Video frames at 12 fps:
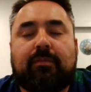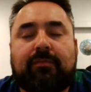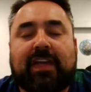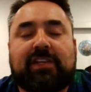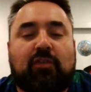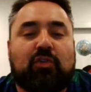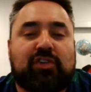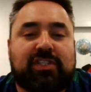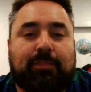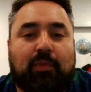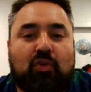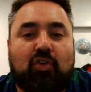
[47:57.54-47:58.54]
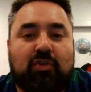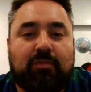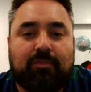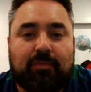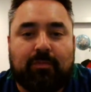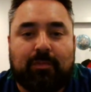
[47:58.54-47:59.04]
thanks for all your support.
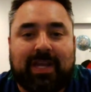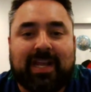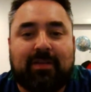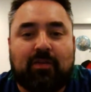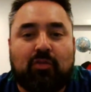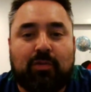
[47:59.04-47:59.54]
We're getting more